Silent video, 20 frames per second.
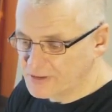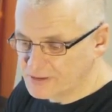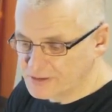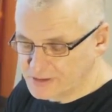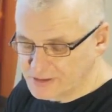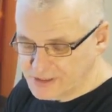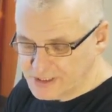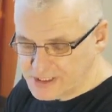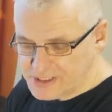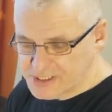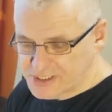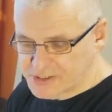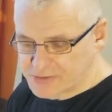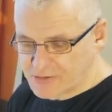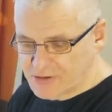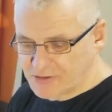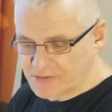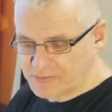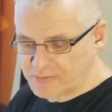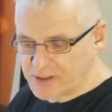at least
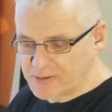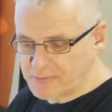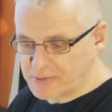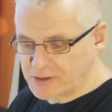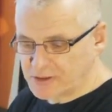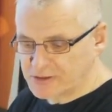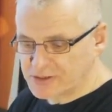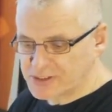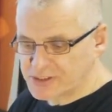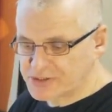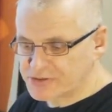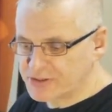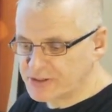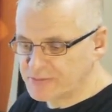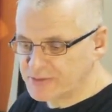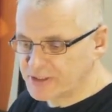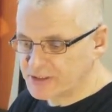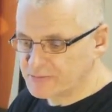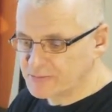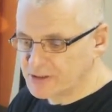12 people on stream
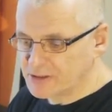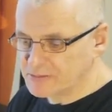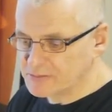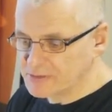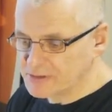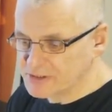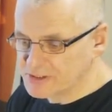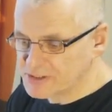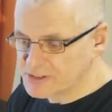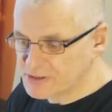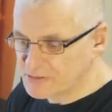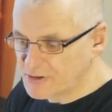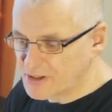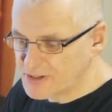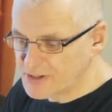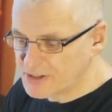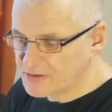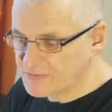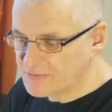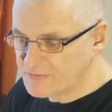at the moment, so
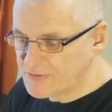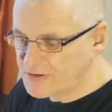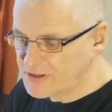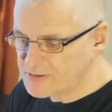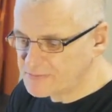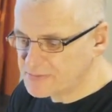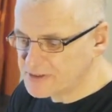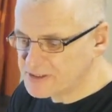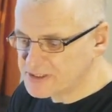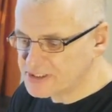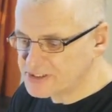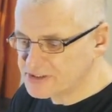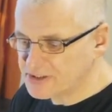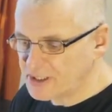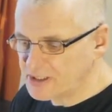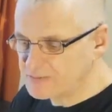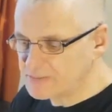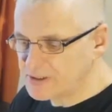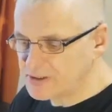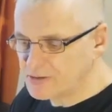either you're very busy
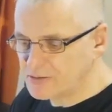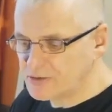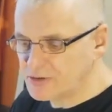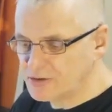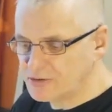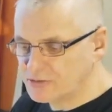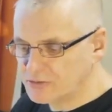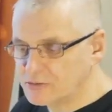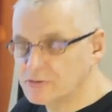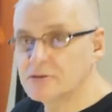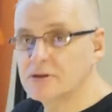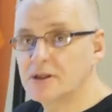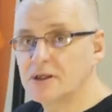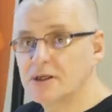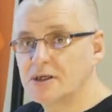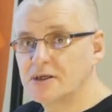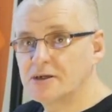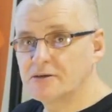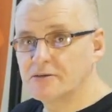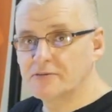typing or you're all
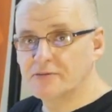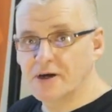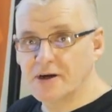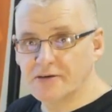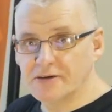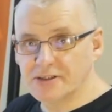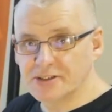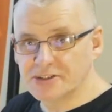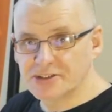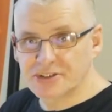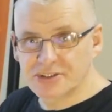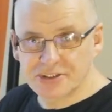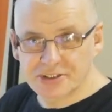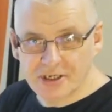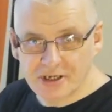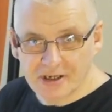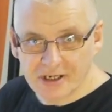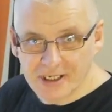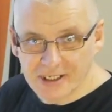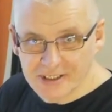very
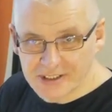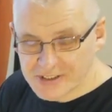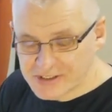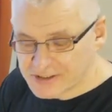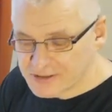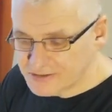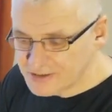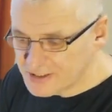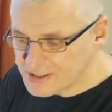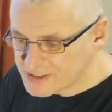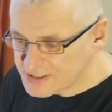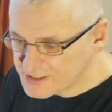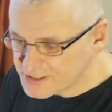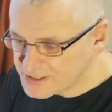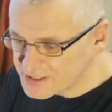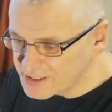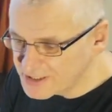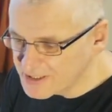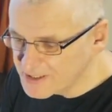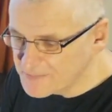shy. So let's
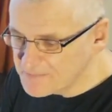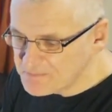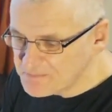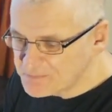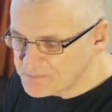see.